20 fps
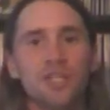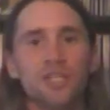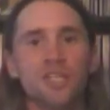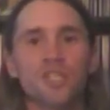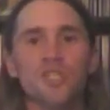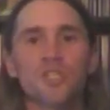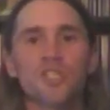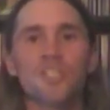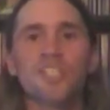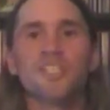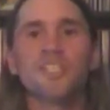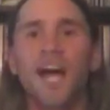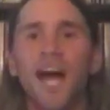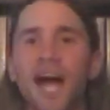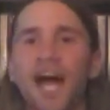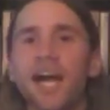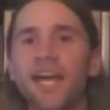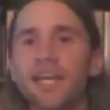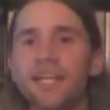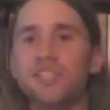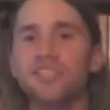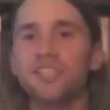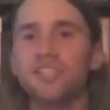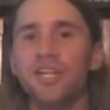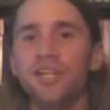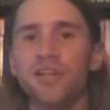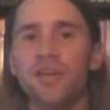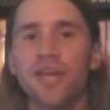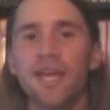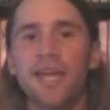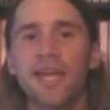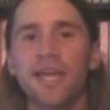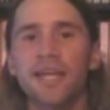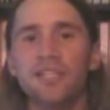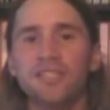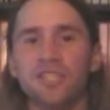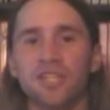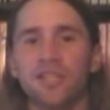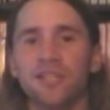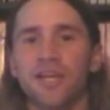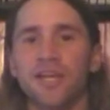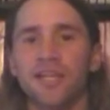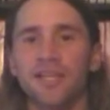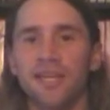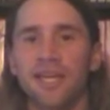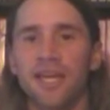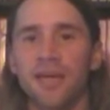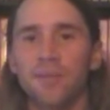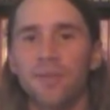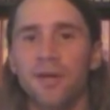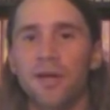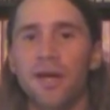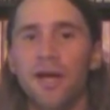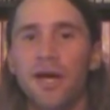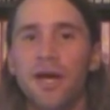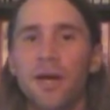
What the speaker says: You're dying to get your hands on that game